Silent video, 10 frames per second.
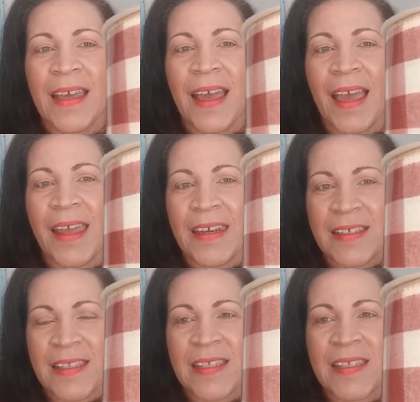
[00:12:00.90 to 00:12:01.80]
and it's
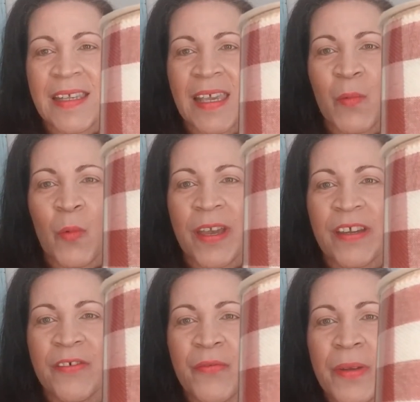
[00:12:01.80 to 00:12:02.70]
the same
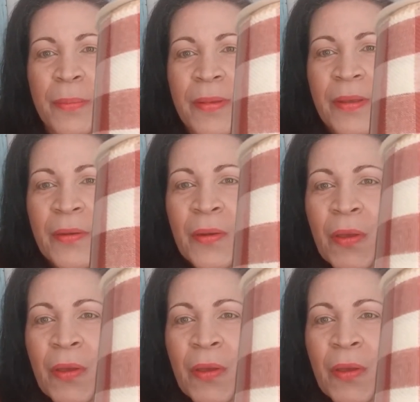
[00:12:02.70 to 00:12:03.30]
wired ribbon,